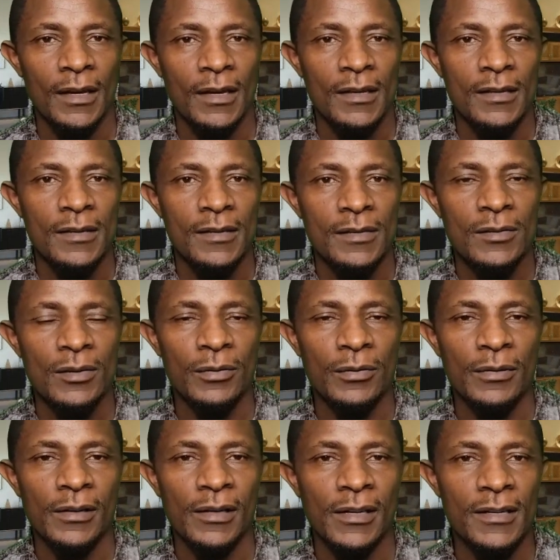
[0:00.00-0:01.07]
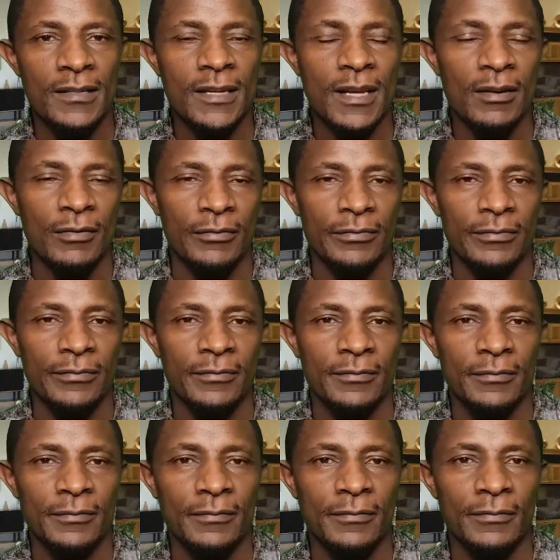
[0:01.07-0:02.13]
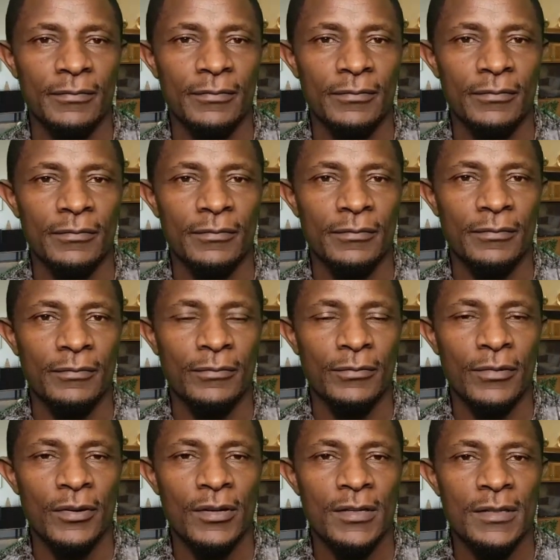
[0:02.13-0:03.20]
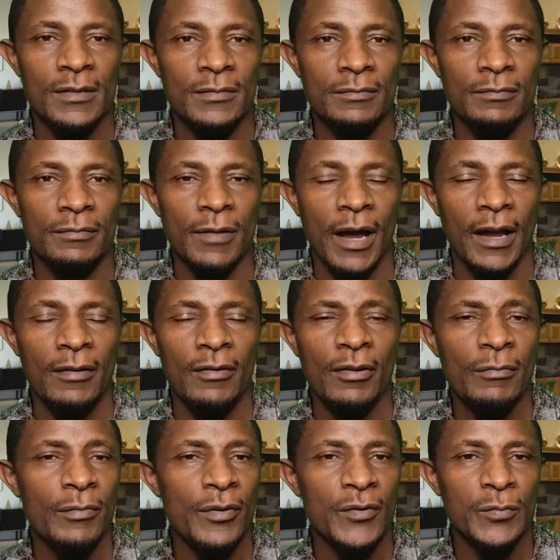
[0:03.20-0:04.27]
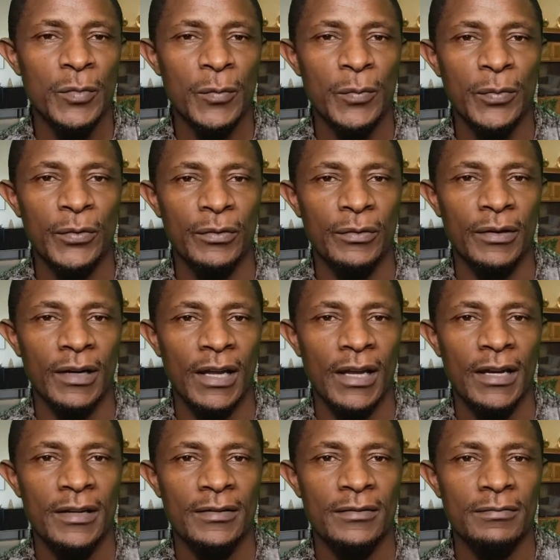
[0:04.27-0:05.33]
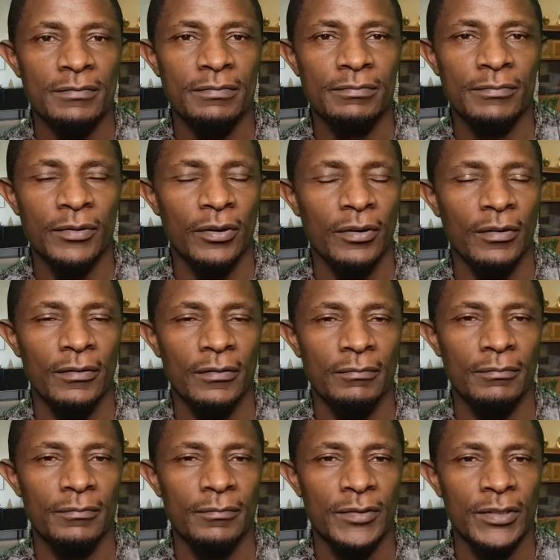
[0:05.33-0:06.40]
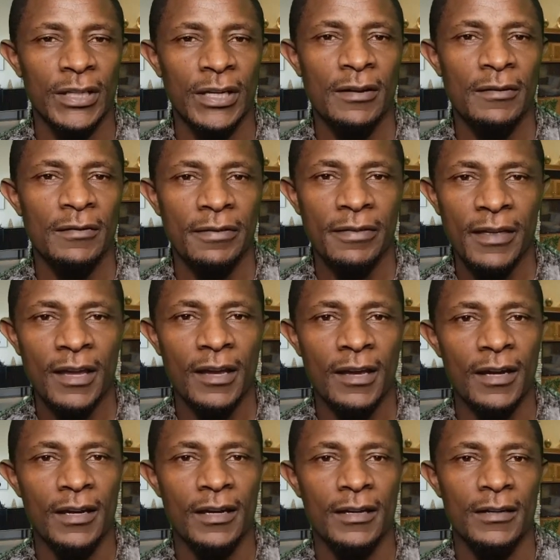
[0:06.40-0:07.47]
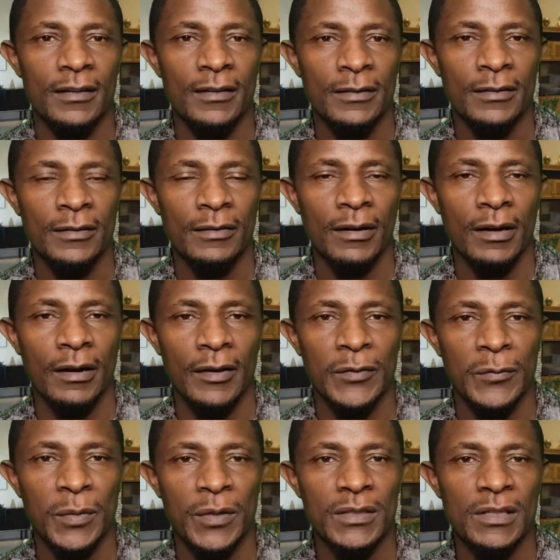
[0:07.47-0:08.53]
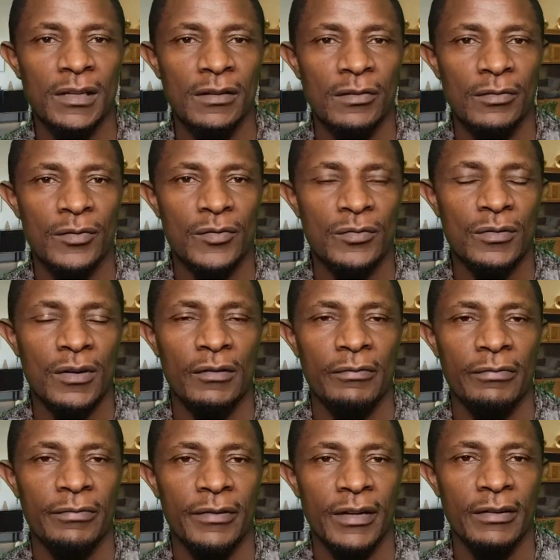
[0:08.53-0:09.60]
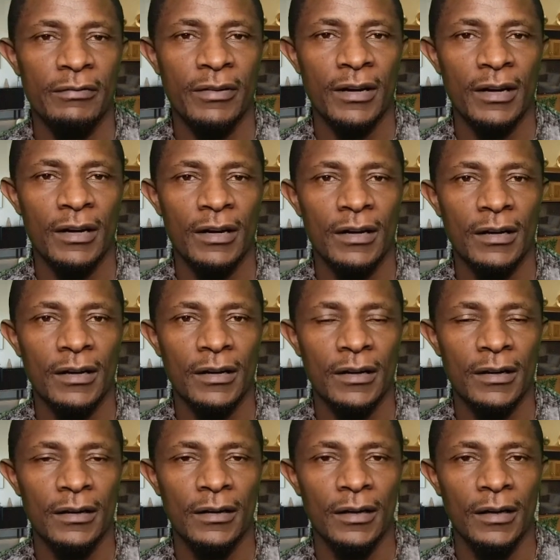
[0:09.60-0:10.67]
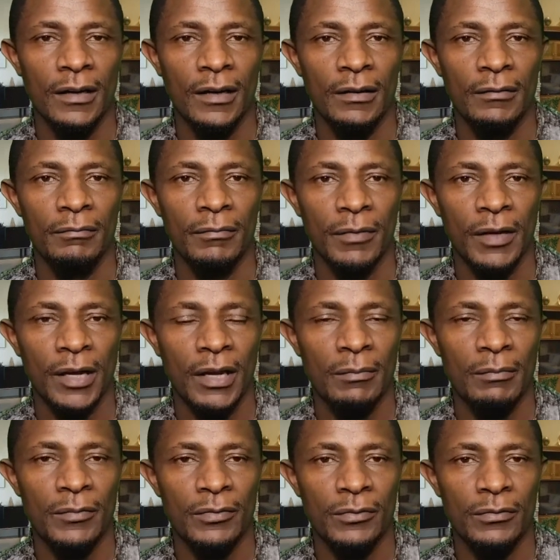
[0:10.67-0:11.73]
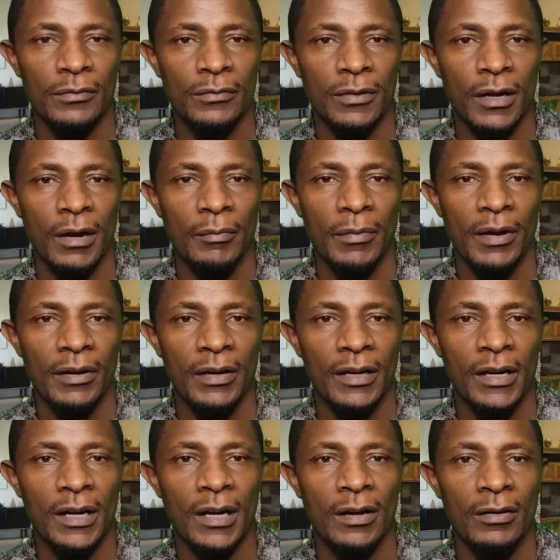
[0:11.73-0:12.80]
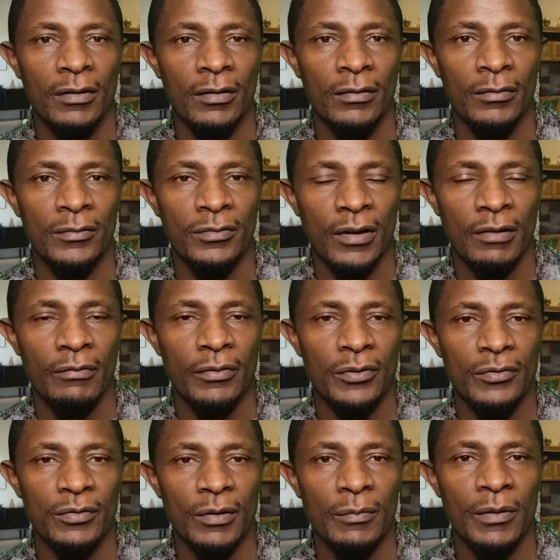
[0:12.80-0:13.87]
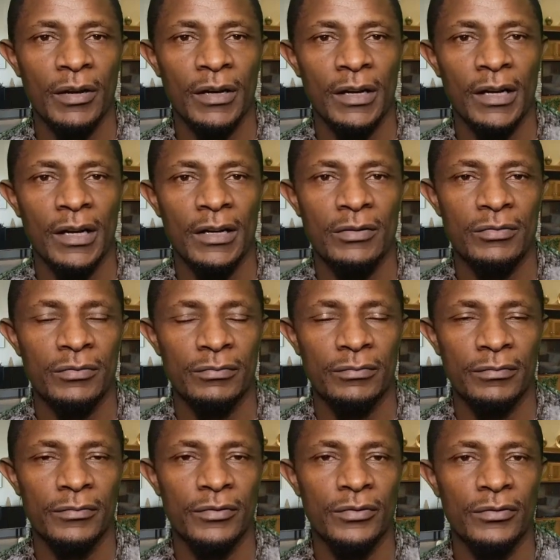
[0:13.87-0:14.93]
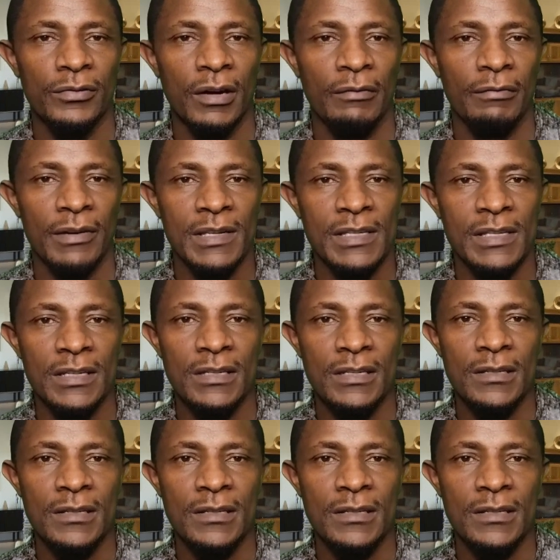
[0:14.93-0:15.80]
So let's start off. What I know most people will like or generally think, especially those who have never come to America or traveled to America to do a visit,